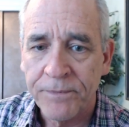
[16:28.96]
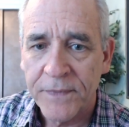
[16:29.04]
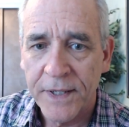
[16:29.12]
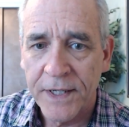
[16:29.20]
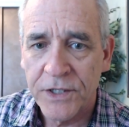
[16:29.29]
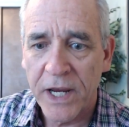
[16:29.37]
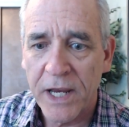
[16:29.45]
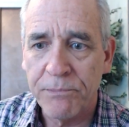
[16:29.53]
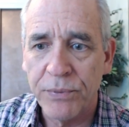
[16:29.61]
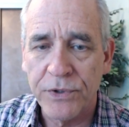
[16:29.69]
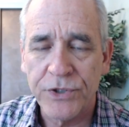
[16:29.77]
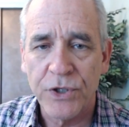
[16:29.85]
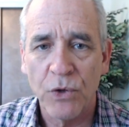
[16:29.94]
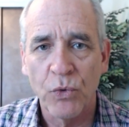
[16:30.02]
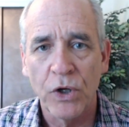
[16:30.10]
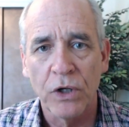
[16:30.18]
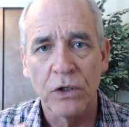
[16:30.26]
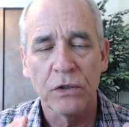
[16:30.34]
examples
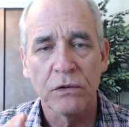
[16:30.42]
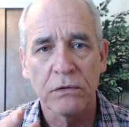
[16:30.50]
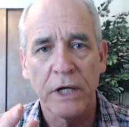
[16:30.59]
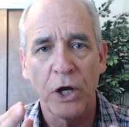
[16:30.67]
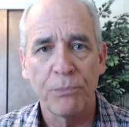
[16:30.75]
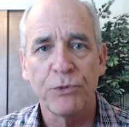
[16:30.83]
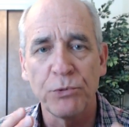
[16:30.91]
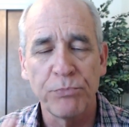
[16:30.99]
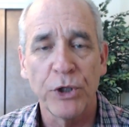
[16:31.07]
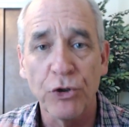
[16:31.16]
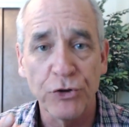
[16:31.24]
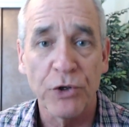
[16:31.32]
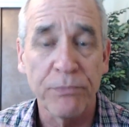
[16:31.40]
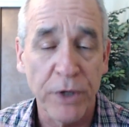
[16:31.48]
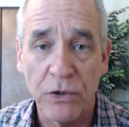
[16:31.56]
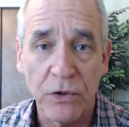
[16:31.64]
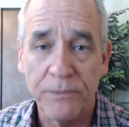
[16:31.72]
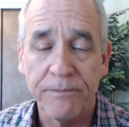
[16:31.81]
will help you build your
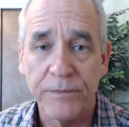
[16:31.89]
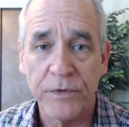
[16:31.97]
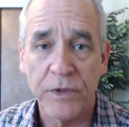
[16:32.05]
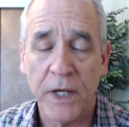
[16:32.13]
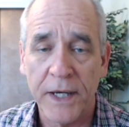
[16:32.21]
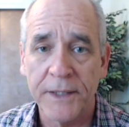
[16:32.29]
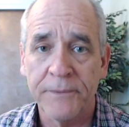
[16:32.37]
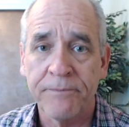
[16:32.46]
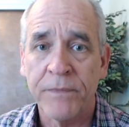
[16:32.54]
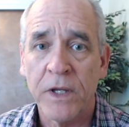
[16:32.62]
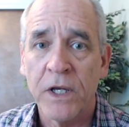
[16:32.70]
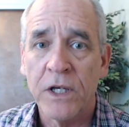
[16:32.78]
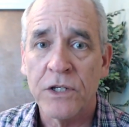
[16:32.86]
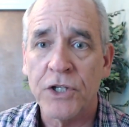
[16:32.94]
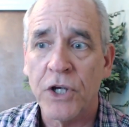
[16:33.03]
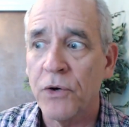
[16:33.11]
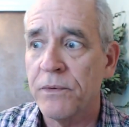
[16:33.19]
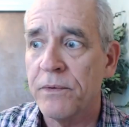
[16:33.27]
middle. Okay,
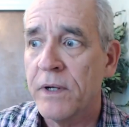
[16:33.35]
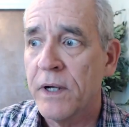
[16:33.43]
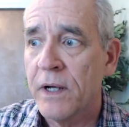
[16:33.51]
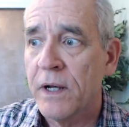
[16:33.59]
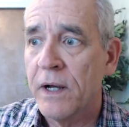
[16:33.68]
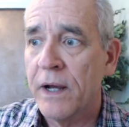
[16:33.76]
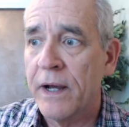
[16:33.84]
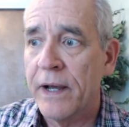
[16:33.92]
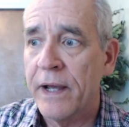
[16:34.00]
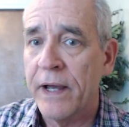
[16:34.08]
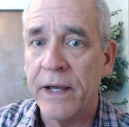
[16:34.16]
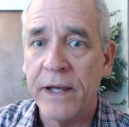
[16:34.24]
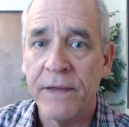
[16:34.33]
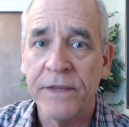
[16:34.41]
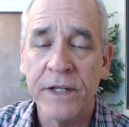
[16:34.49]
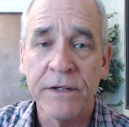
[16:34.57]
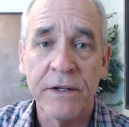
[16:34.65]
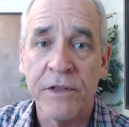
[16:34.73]
so uh, and
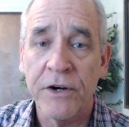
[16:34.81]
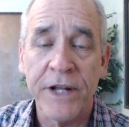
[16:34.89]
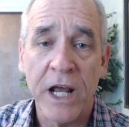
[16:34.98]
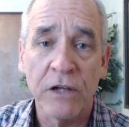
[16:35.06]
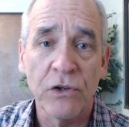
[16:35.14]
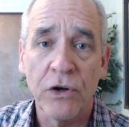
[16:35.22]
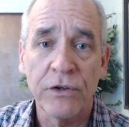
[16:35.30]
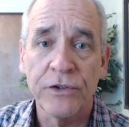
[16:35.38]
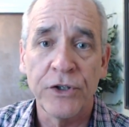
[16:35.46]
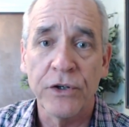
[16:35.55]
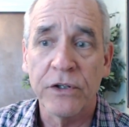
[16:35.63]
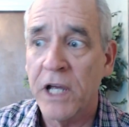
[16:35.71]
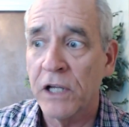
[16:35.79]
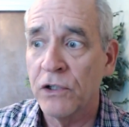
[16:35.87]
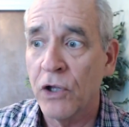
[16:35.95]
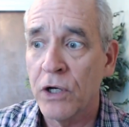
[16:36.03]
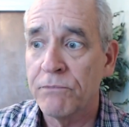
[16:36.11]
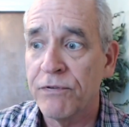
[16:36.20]
then they're download. You can
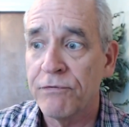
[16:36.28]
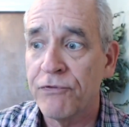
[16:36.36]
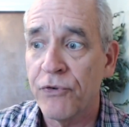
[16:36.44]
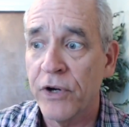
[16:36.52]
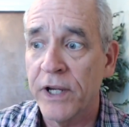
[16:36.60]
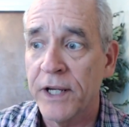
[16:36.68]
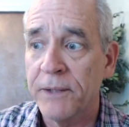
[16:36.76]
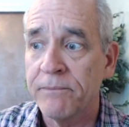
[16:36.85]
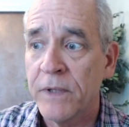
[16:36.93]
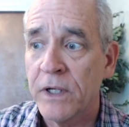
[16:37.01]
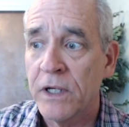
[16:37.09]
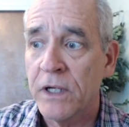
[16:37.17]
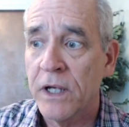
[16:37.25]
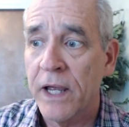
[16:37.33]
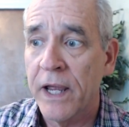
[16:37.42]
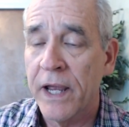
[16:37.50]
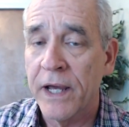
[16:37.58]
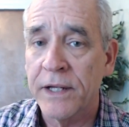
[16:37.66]
download them for free,
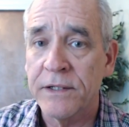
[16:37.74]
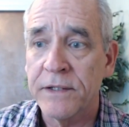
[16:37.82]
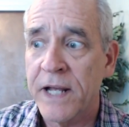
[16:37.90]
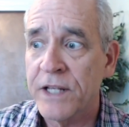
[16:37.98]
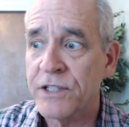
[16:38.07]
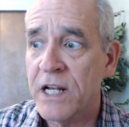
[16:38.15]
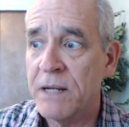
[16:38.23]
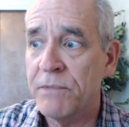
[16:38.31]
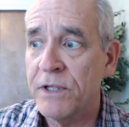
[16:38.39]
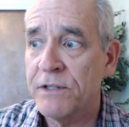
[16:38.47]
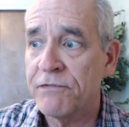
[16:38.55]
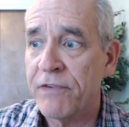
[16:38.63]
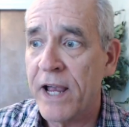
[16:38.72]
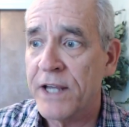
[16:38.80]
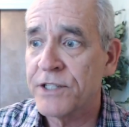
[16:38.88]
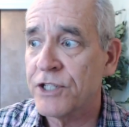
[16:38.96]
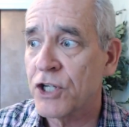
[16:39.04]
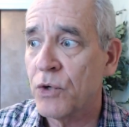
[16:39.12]
and that's going to be the
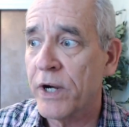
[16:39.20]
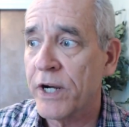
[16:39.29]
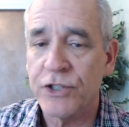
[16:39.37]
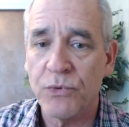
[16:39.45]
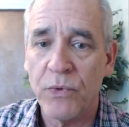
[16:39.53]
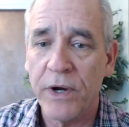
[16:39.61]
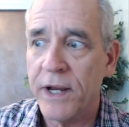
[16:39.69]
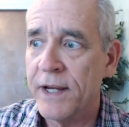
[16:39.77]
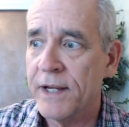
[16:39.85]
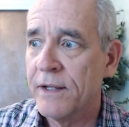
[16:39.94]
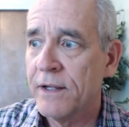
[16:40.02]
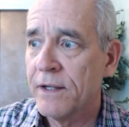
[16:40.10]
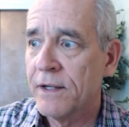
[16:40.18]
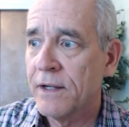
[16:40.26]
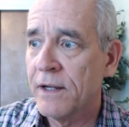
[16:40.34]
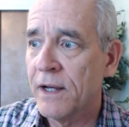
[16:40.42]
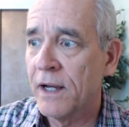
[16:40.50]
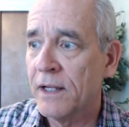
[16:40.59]
fastest, quickest way.
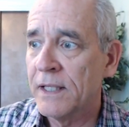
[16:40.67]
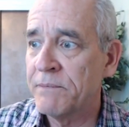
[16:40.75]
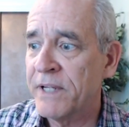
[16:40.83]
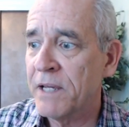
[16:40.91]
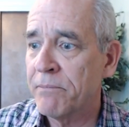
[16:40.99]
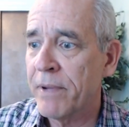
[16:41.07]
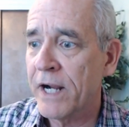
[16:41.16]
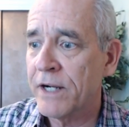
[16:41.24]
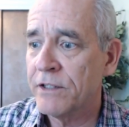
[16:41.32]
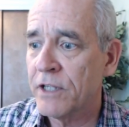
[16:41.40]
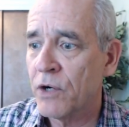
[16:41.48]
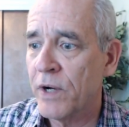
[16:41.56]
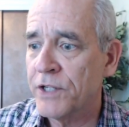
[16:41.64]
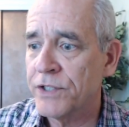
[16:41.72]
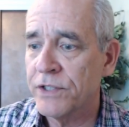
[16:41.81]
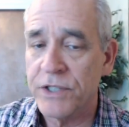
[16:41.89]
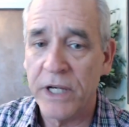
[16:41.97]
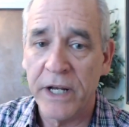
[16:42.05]
Uh, let me get back to the
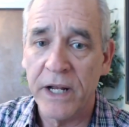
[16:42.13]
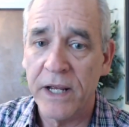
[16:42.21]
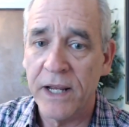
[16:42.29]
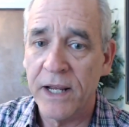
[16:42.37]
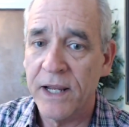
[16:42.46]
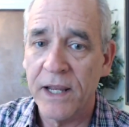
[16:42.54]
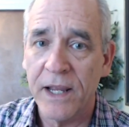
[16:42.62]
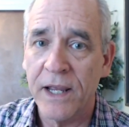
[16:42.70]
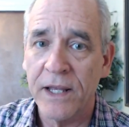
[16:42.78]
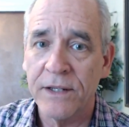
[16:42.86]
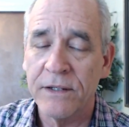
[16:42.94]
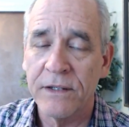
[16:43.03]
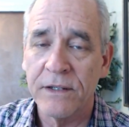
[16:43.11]
questions. And, and